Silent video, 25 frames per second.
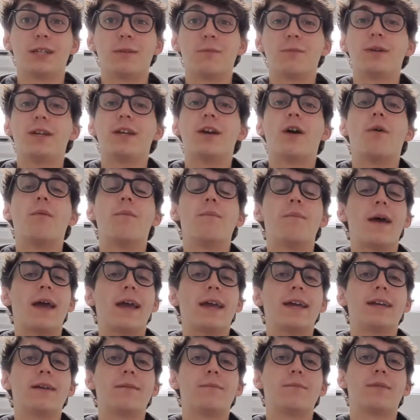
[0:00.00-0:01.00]
him we
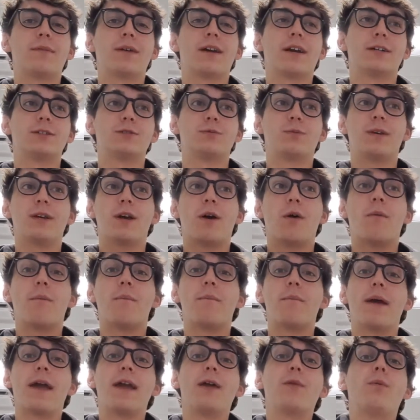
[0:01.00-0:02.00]
obey and because we
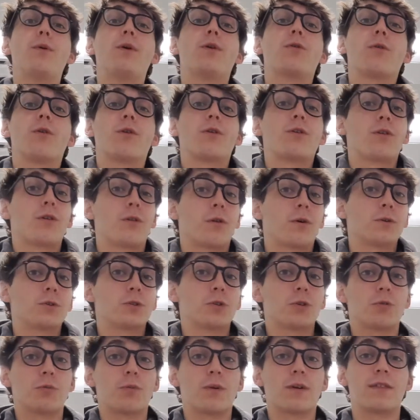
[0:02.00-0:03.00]
obey we grow
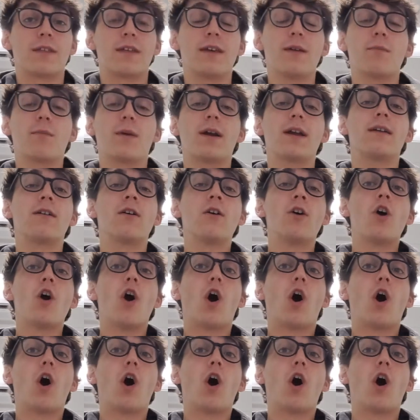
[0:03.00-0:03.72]
closer with him right